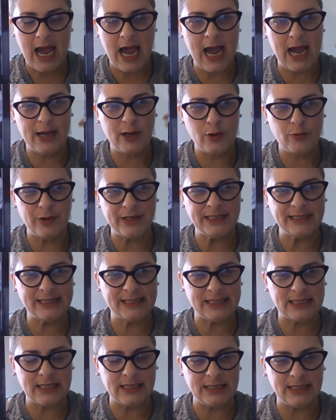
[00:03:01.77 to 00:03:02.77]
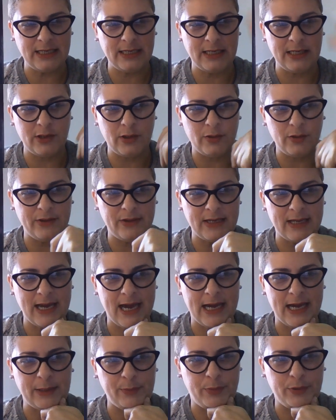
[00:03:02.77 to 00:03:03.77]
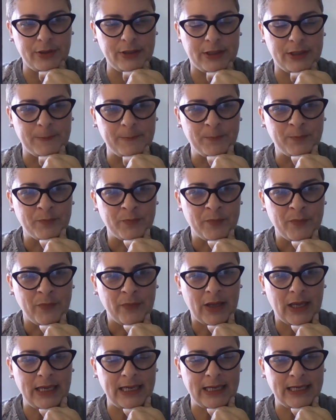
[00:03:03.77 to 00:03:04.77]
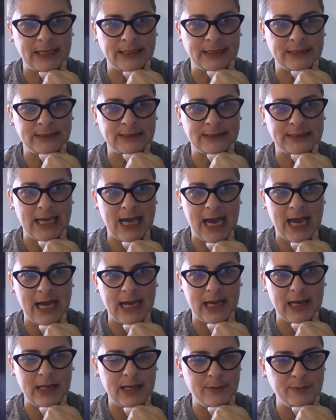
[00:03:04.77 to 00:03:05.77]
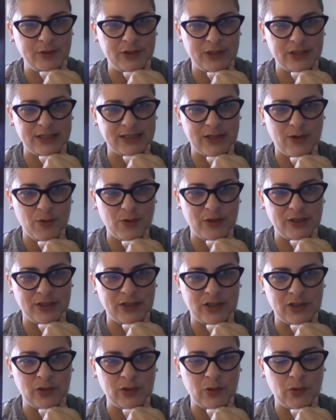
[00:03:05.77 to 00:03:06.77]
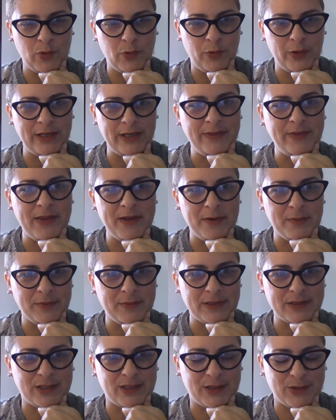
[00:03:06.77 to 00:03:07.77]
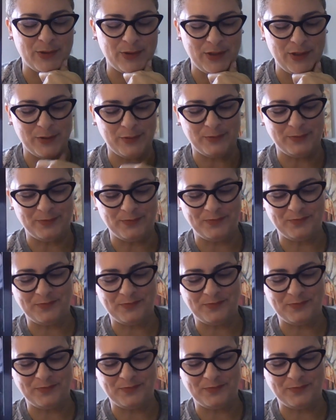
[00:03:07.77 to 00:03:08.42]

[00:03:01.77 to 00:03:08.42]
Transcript: I already study here in the guidebook, and I am just going to read them to you.